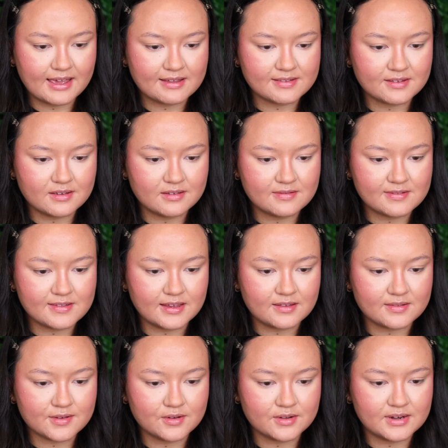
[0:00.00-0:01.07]
As you can see,
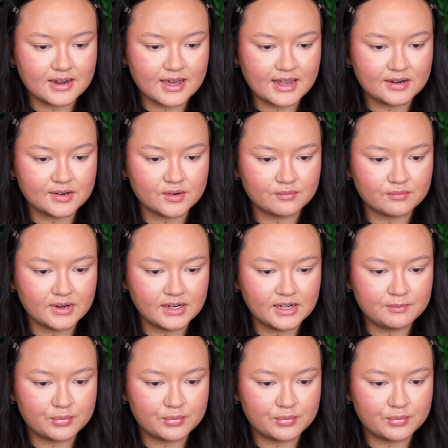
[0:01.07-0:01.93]
it's got 9 really